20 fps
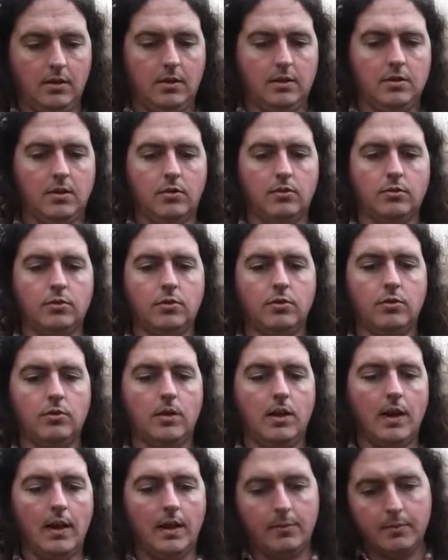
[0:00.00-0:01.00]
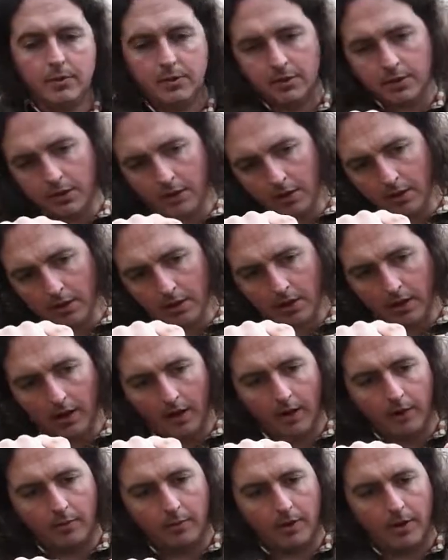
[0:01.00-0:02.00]
old school clips
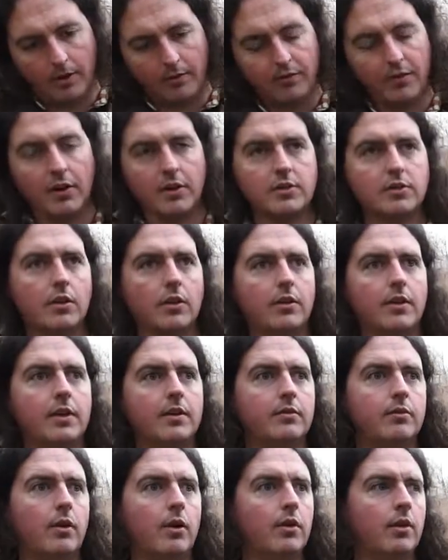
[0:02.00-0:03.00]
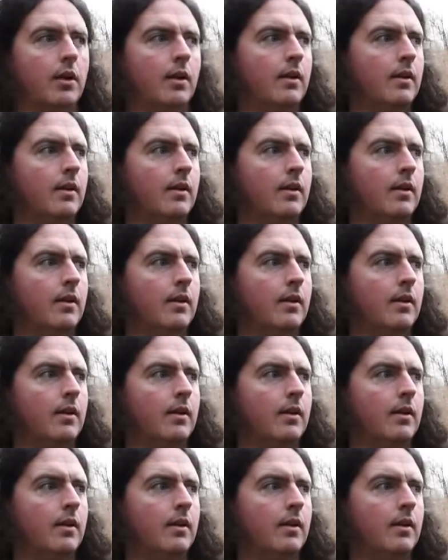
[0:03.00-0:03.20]
when I first got this rod,